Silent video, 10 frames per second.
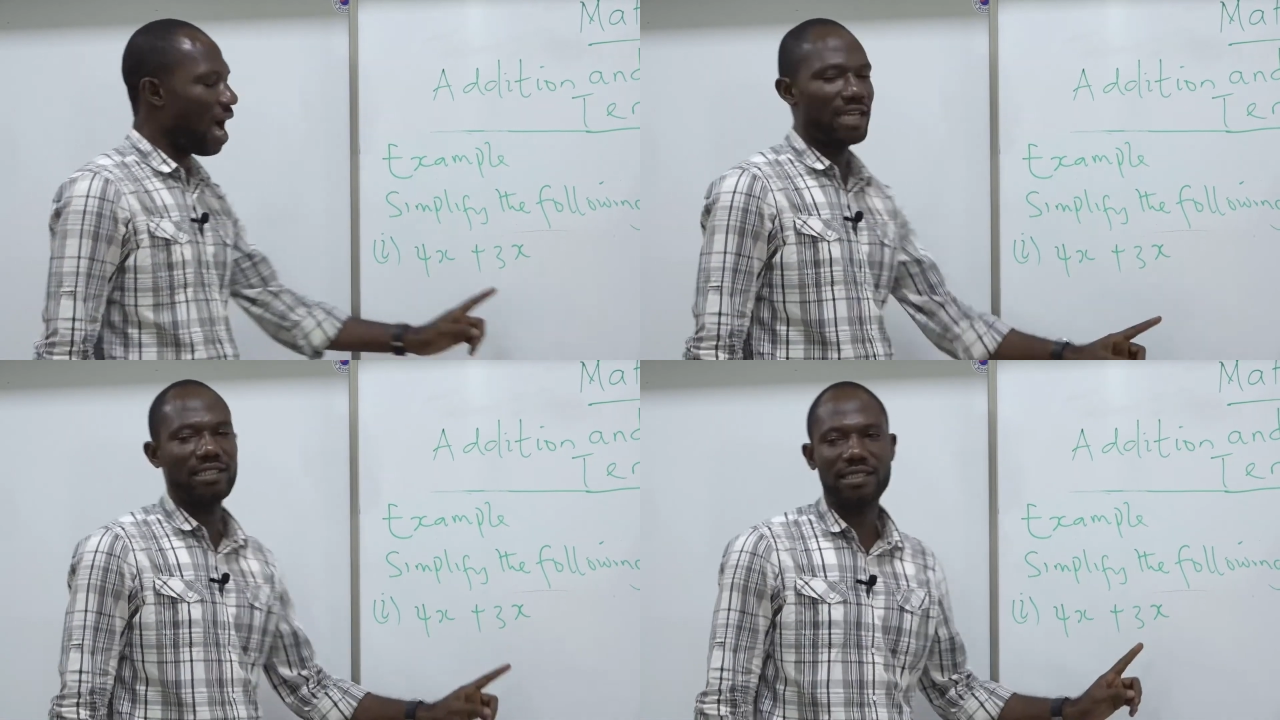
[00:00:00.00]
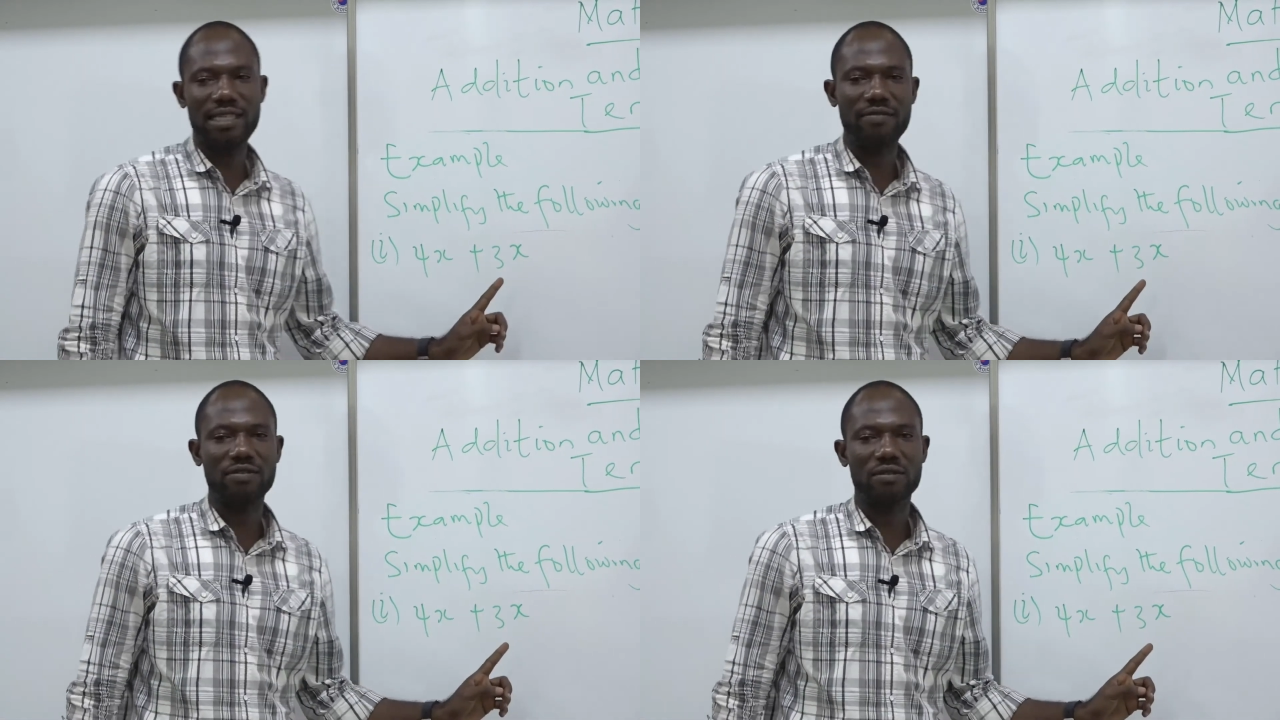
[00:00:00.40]
and
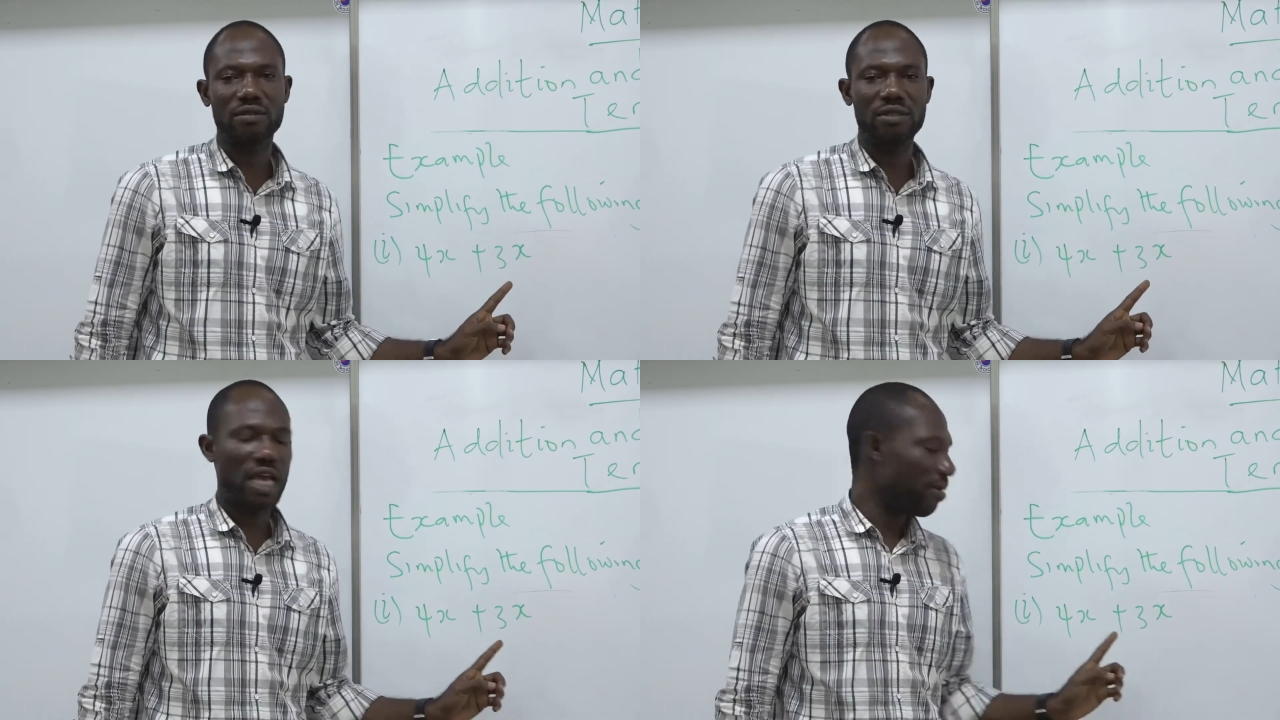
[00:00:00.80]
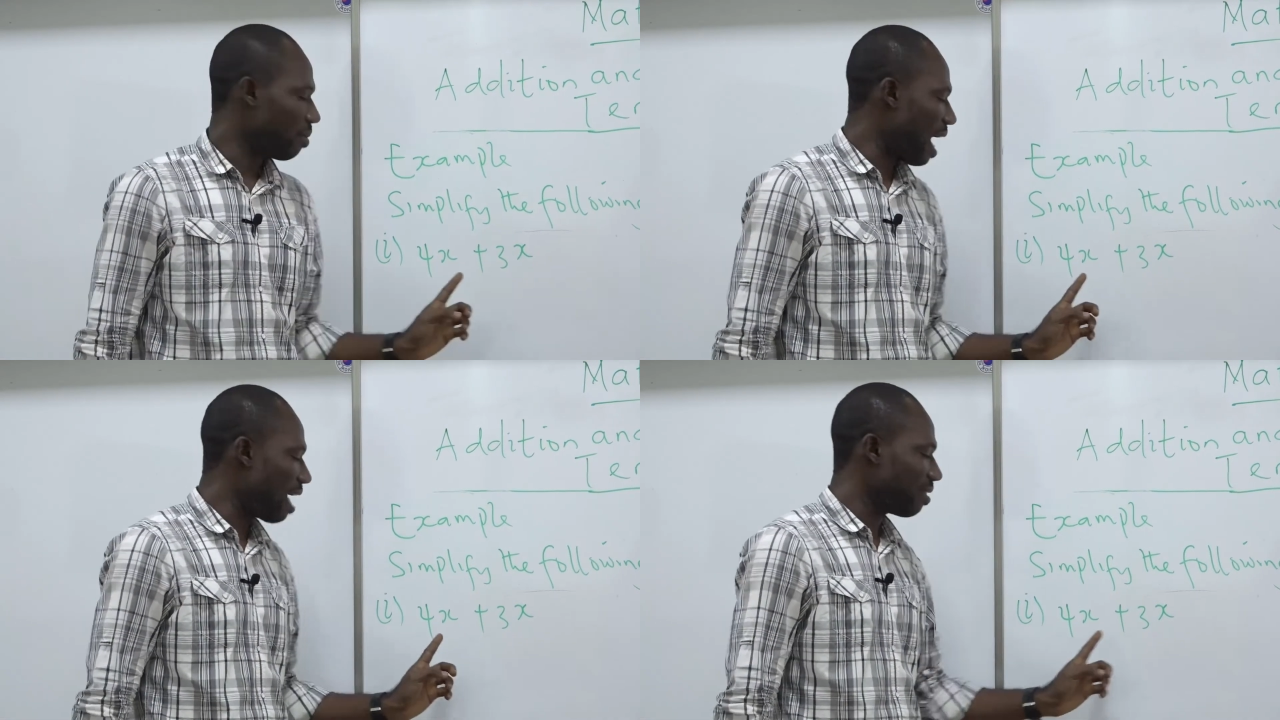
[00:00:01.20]
7,
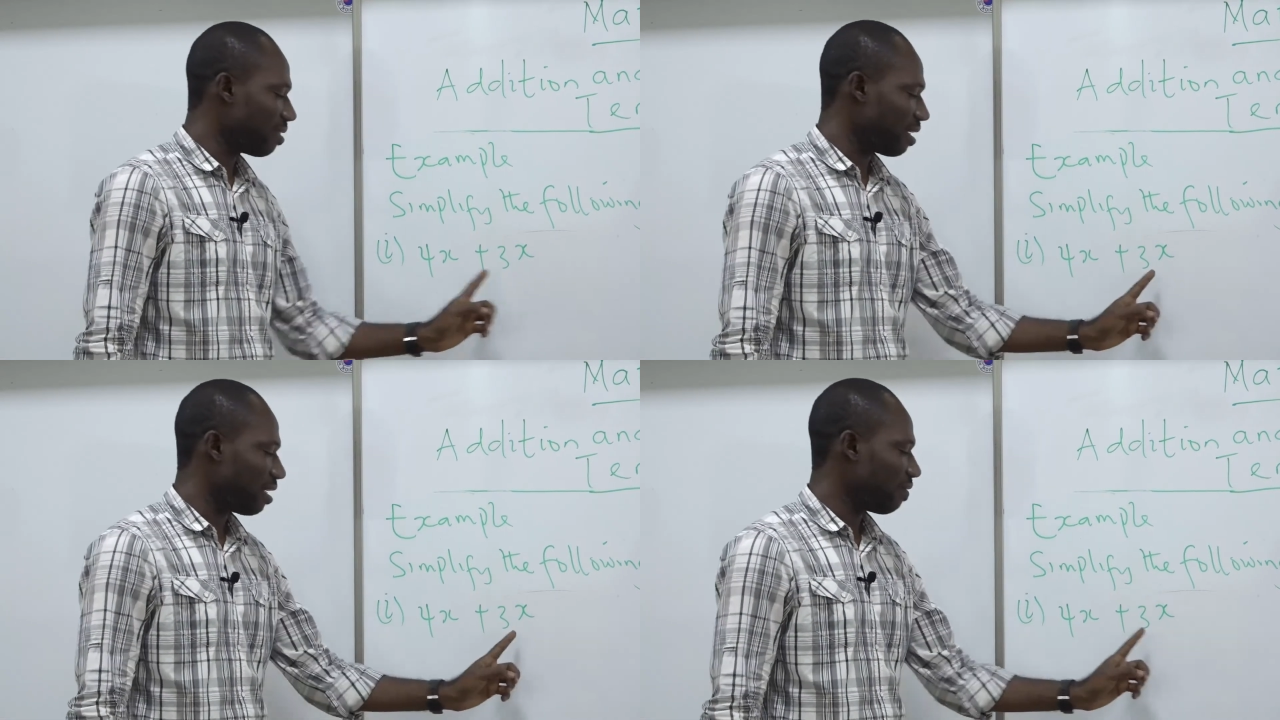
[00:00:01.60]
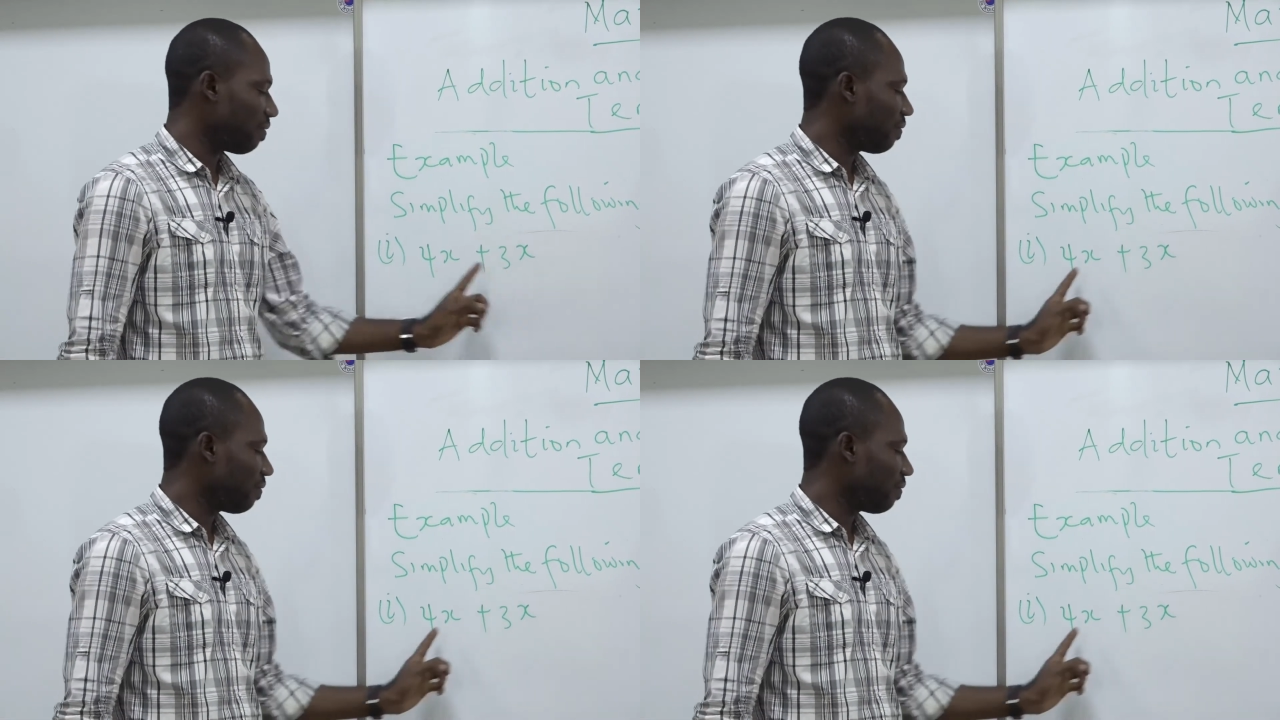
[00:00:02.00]
and 3.